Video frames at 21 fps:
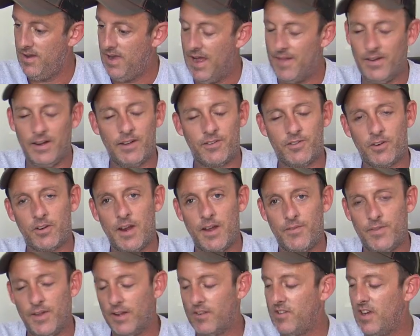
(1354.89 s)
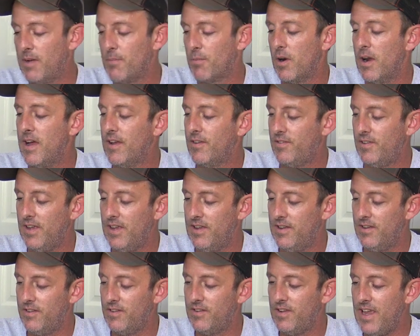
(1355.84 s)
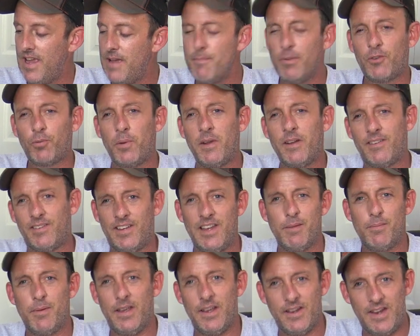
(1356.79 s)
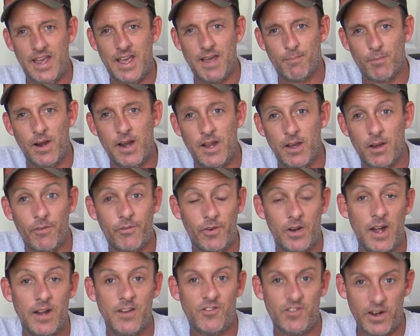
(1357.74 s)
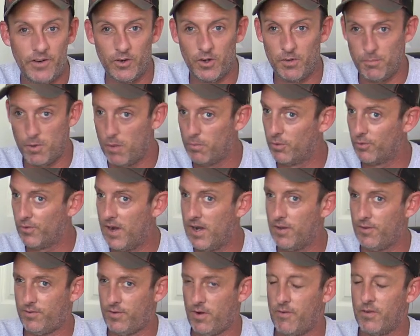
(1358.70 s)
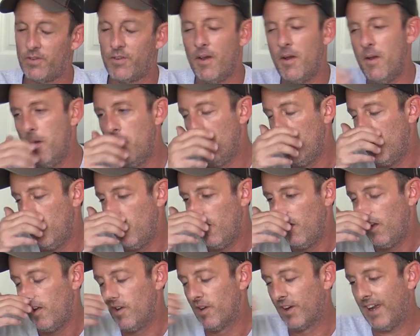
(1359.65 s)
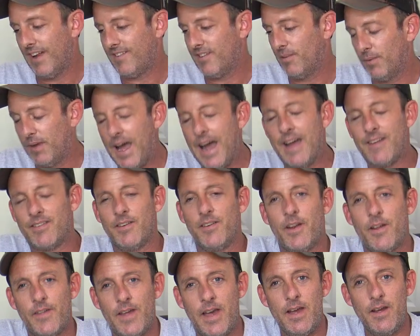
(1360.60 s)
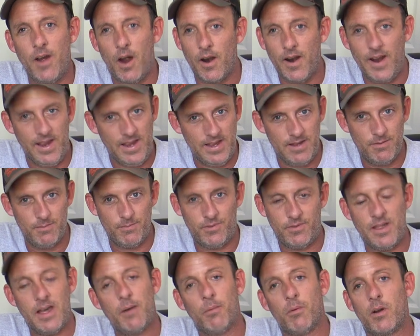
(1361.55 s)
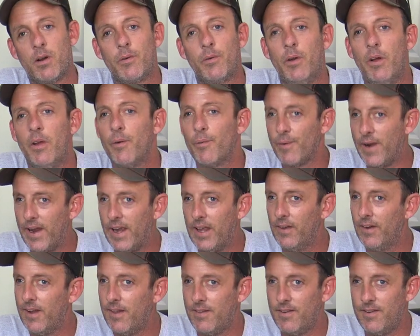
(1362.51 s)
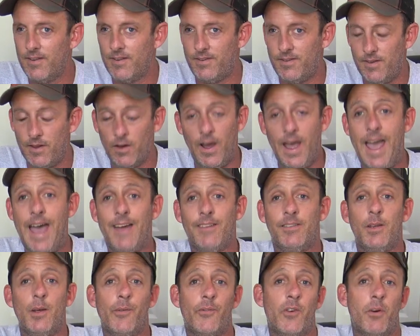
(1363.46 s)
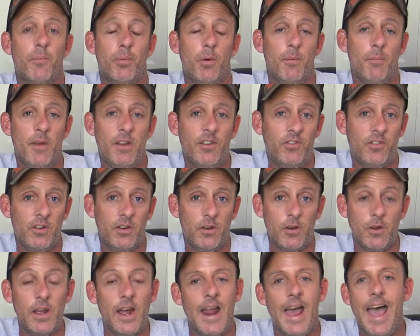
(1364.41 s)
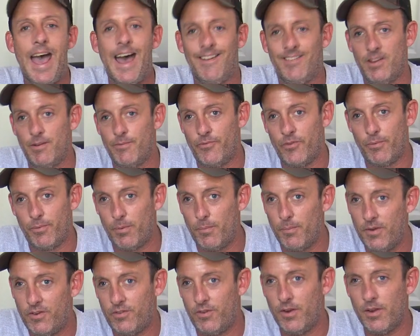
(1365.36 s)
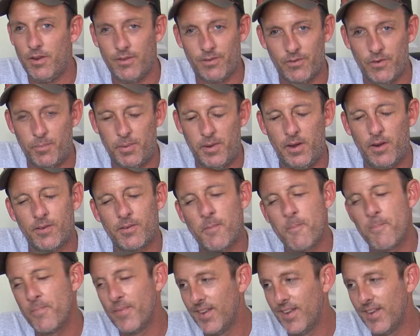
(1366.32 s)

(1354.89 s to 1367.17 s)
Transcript: I think that's a great thing. GMRS is in between CB and ham radio if you're not general mobile radio service. You'll get some guys on there that are hams that want to really regulate this and they'll ask you for permission. You got to ask them for permission to use the repeaters.